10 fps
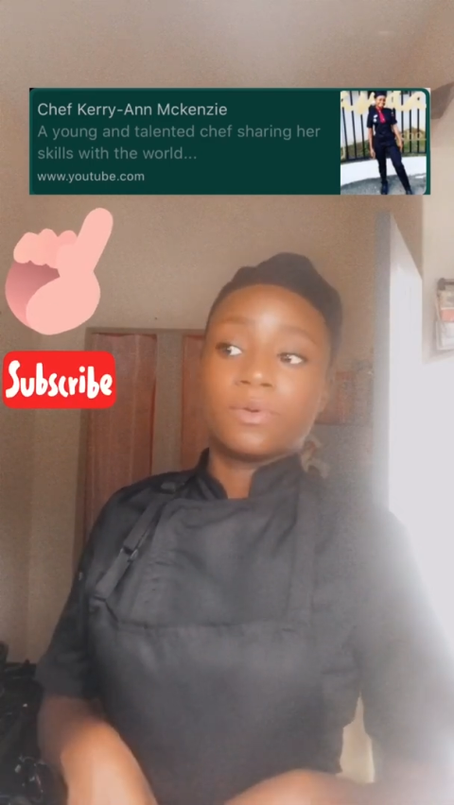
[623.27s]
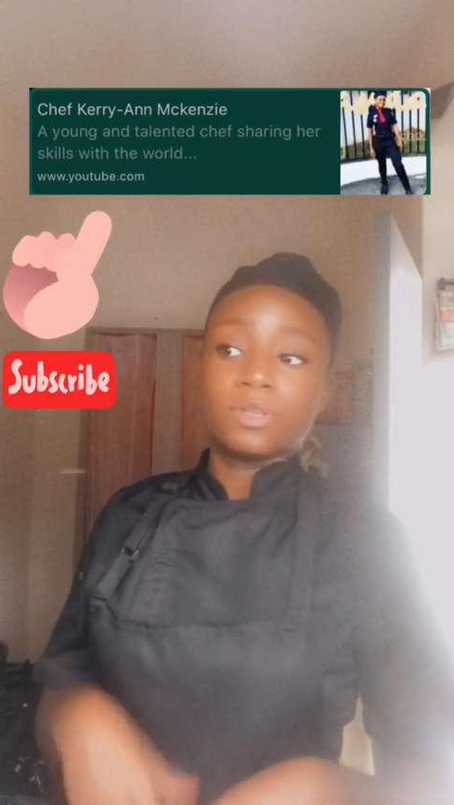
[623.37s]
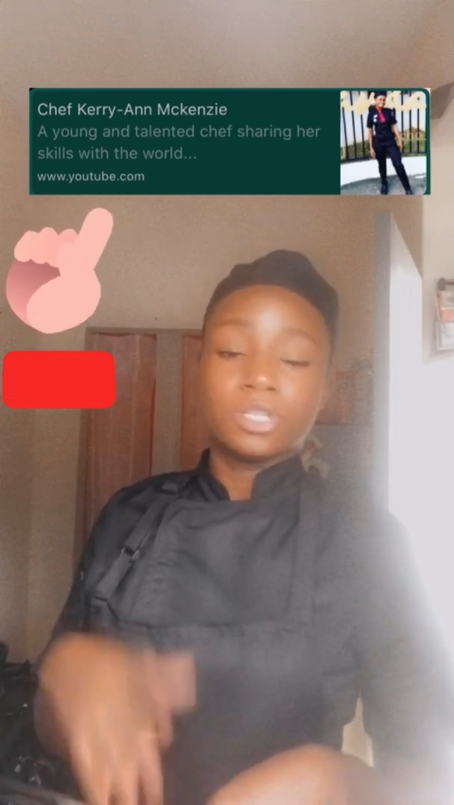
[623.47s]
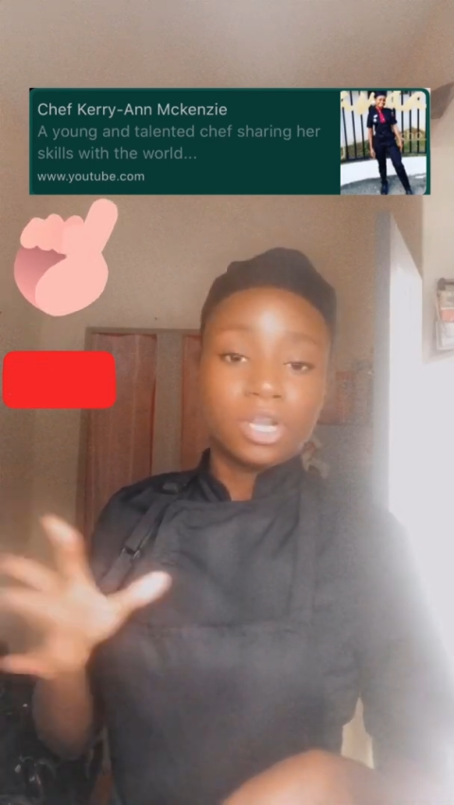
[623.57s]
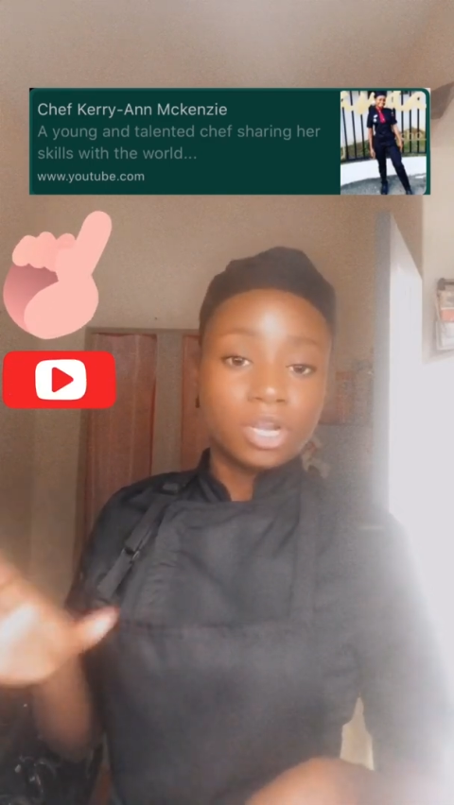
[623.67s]

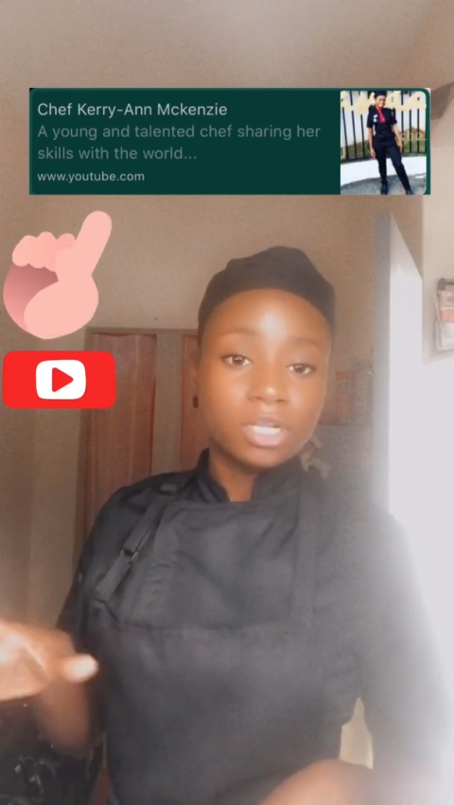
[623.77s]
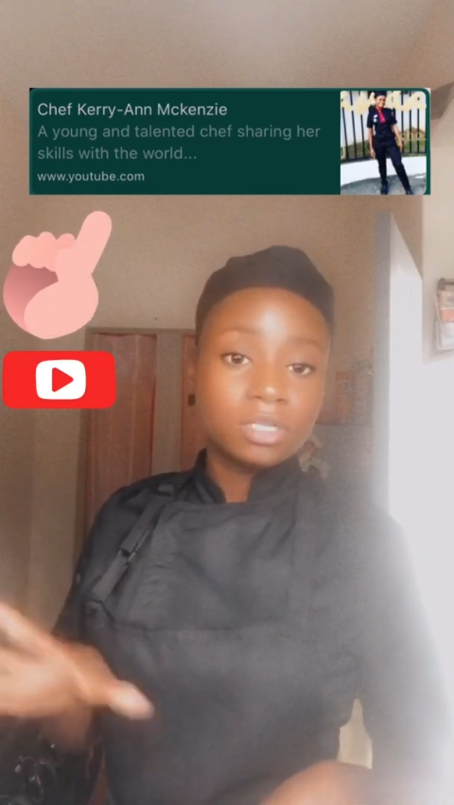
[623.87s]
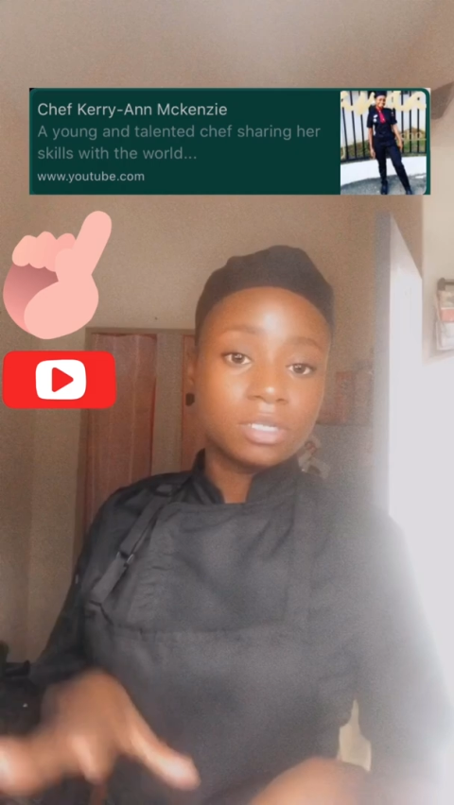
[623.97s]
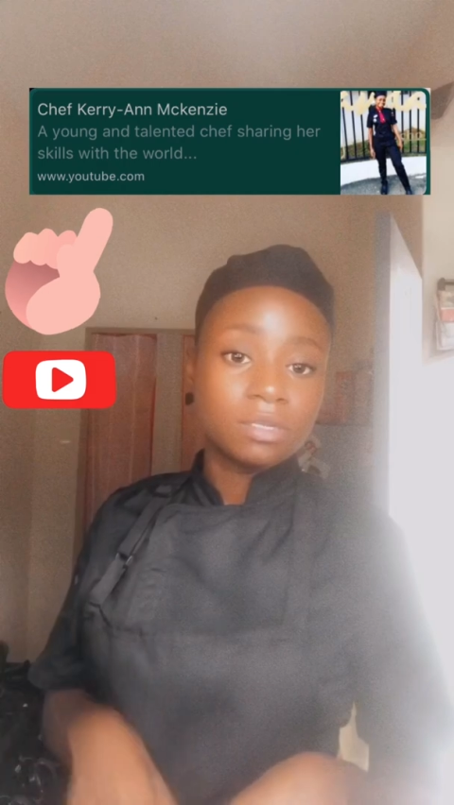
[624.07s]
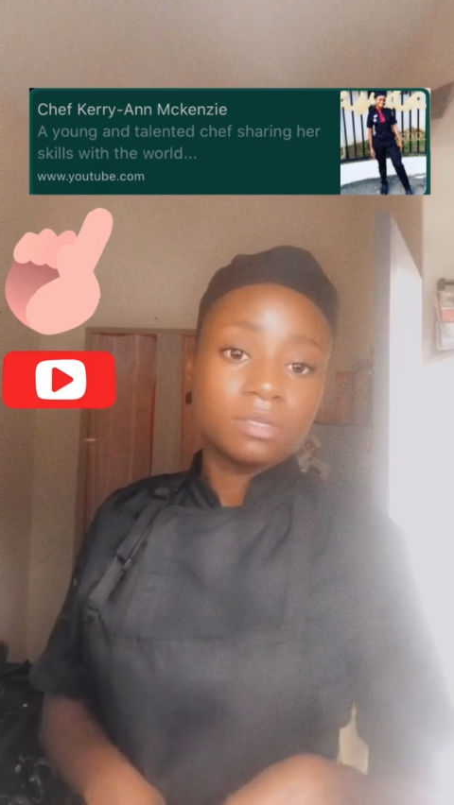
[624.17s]
dirt,
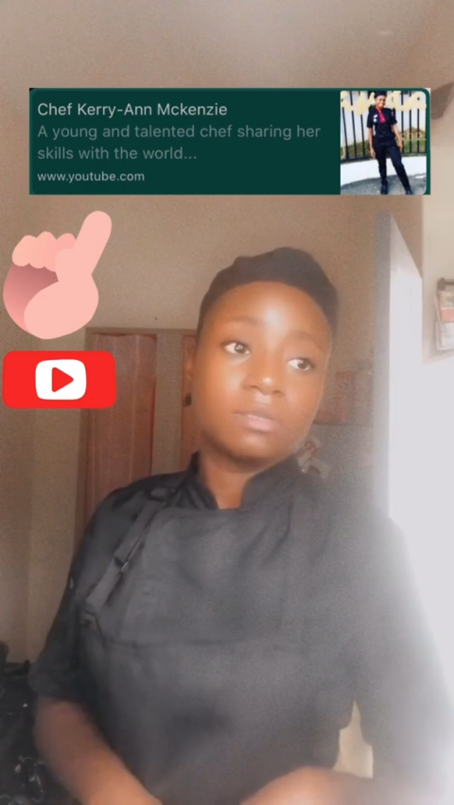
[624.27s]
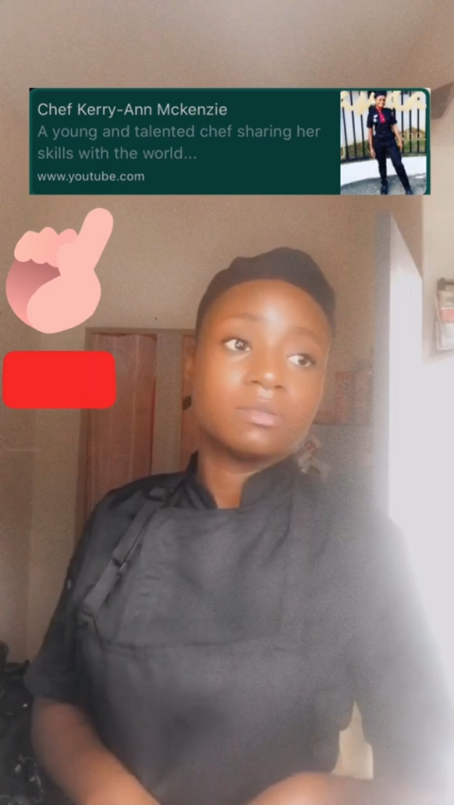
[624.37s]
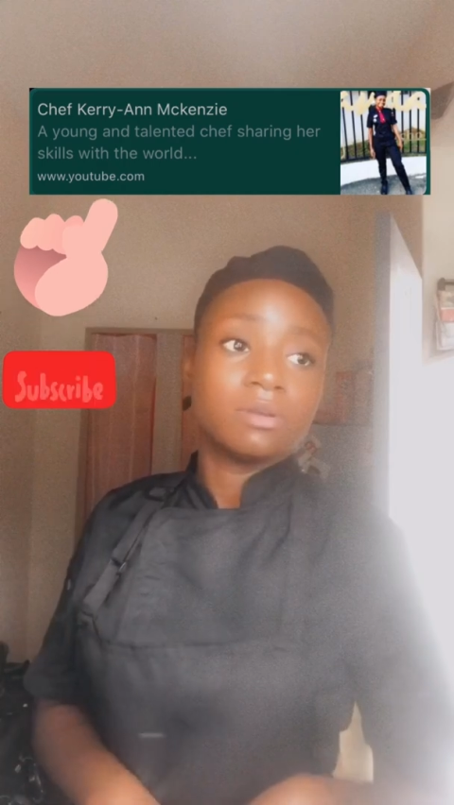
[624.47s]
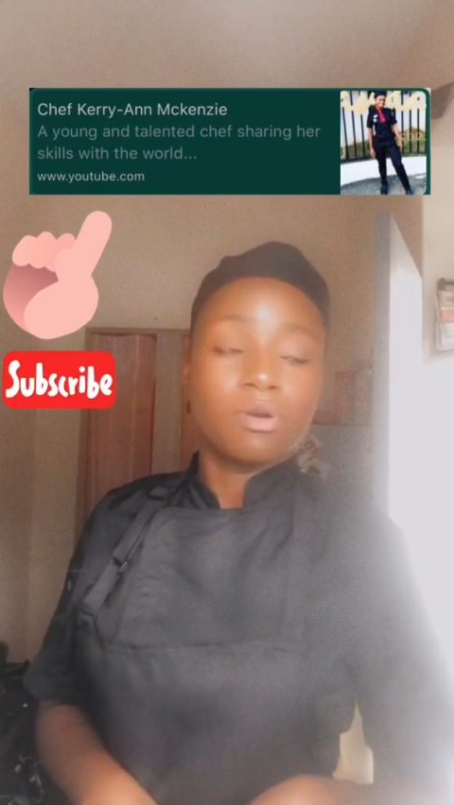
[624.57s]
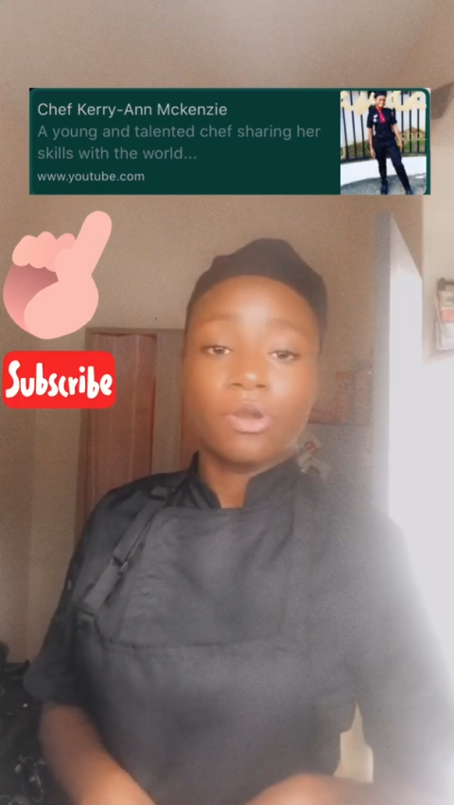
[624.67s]

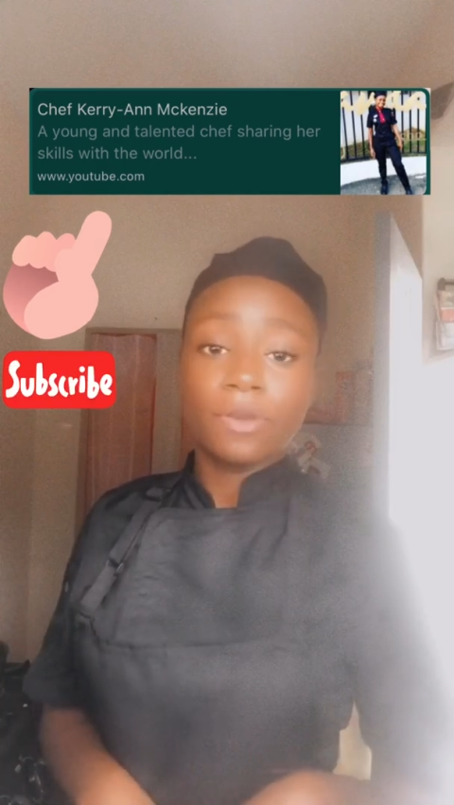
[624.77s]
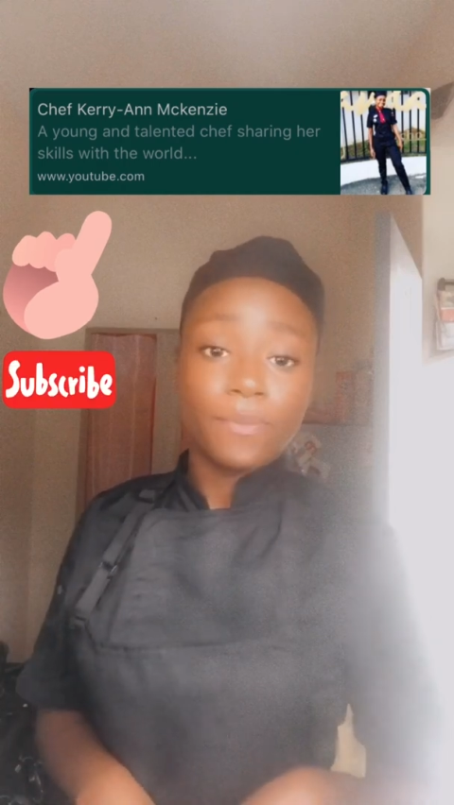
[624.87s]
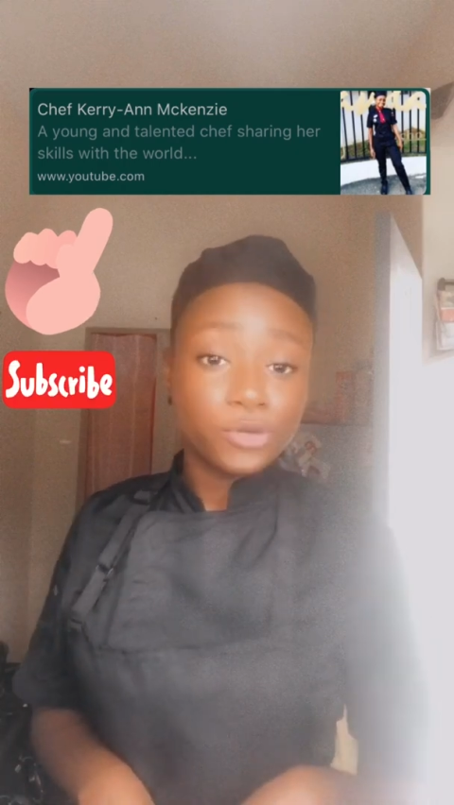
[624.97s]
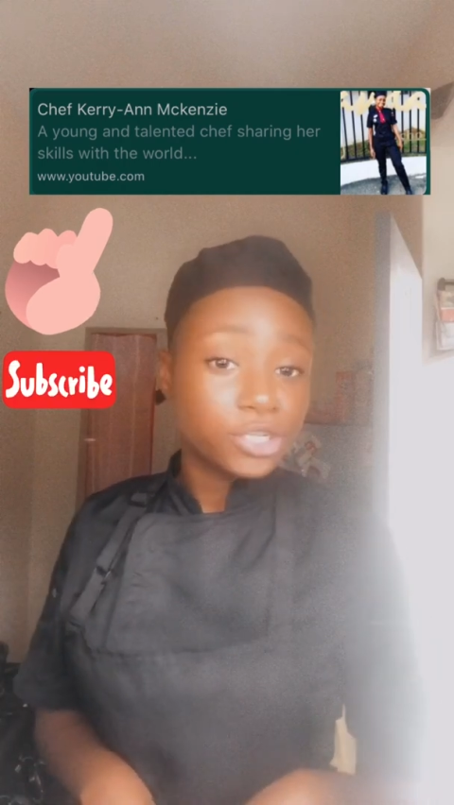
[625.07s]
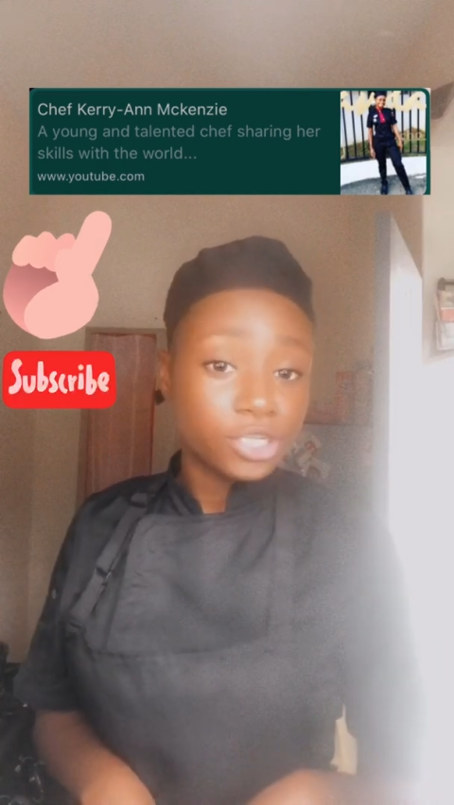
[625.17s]
or in the
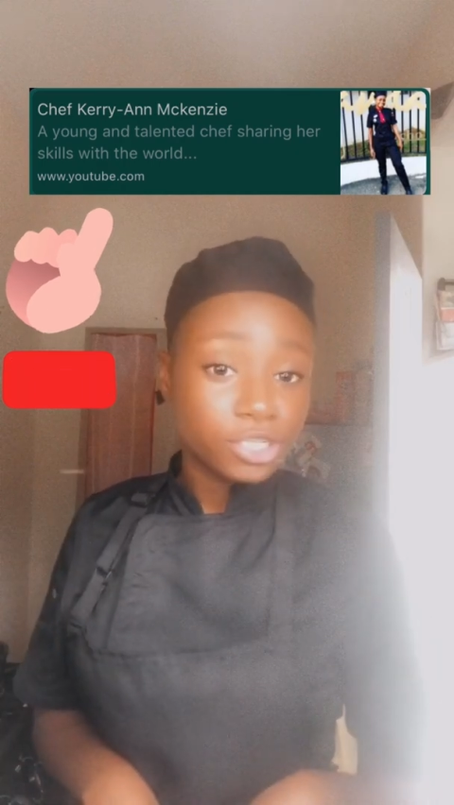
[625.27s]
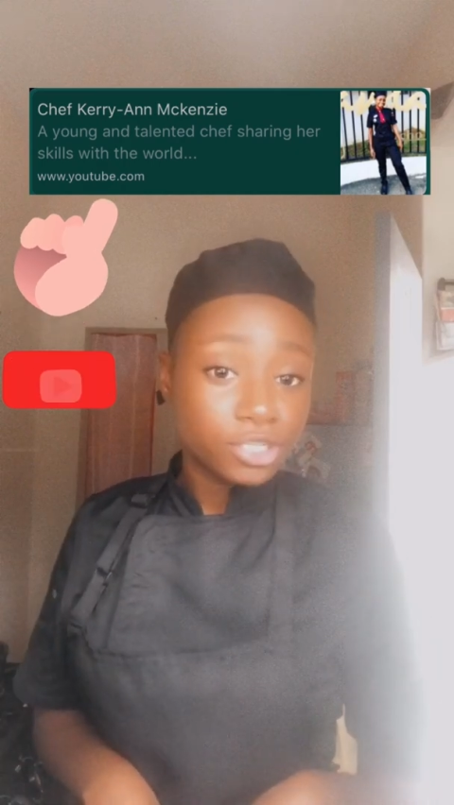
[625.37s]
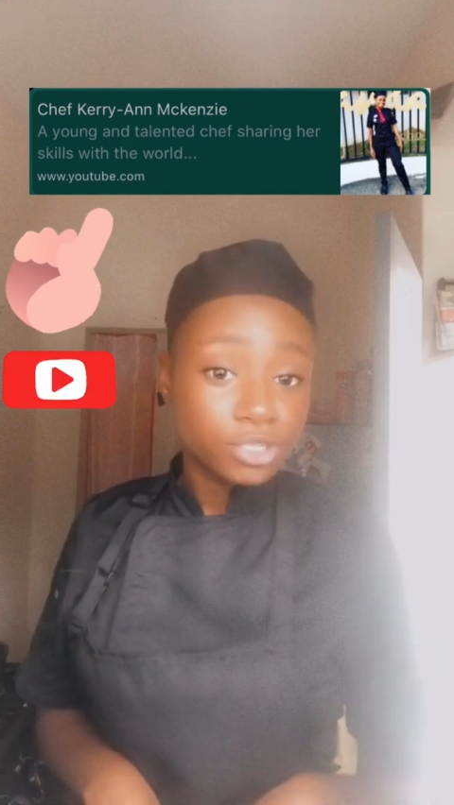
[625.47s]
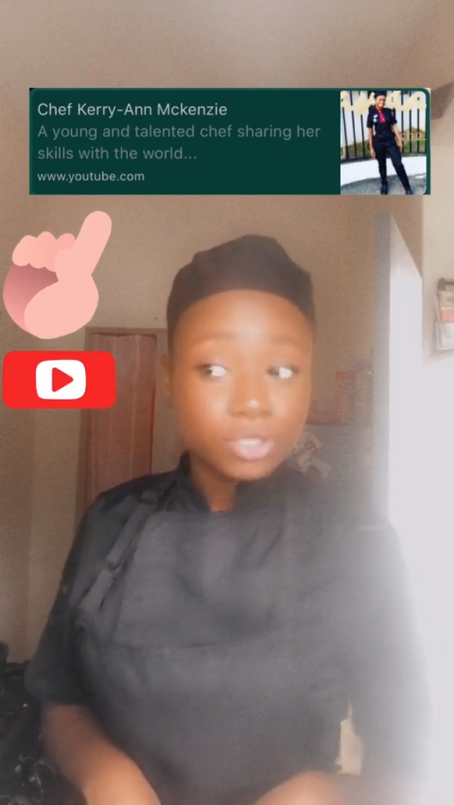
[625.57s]
bushes.